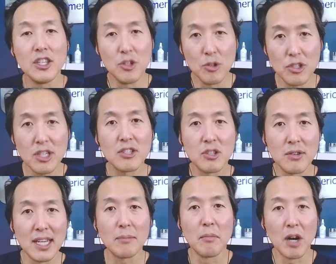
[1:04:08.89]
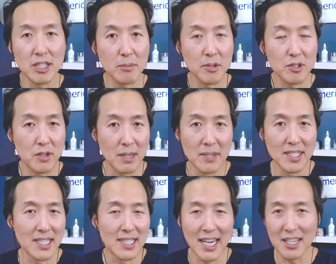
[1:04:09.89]
Usually, you do need multiple
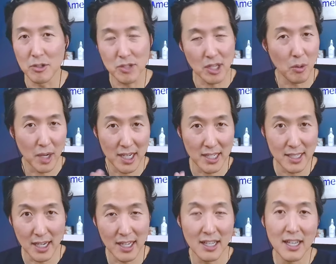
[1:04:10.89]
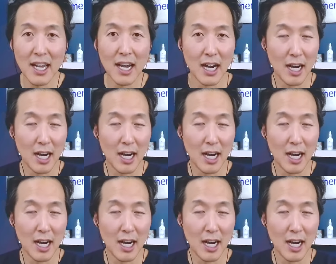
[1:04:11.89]
treatments. It's not usually a one and done.